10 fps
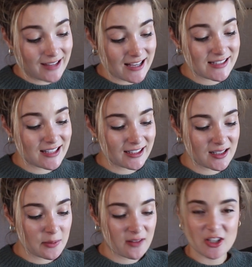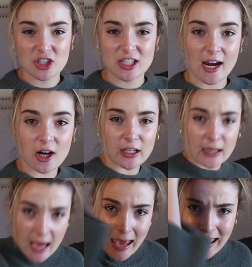less likely to be a
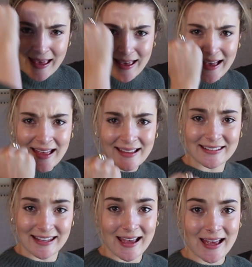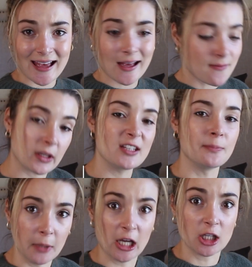vegetarian. Hell yeah! We
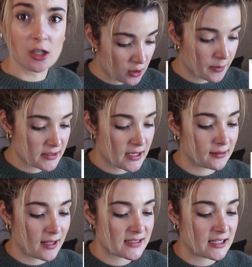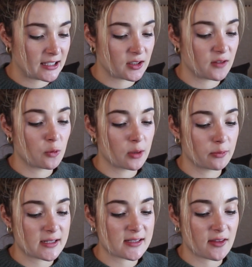eat meat! 40% less likely to have
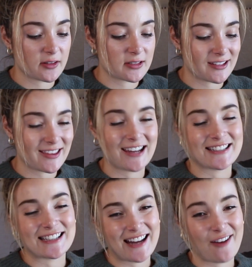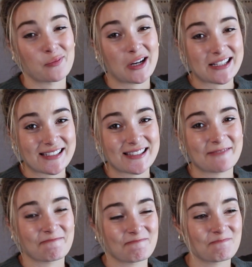worn braces on their teeth. I did have braces.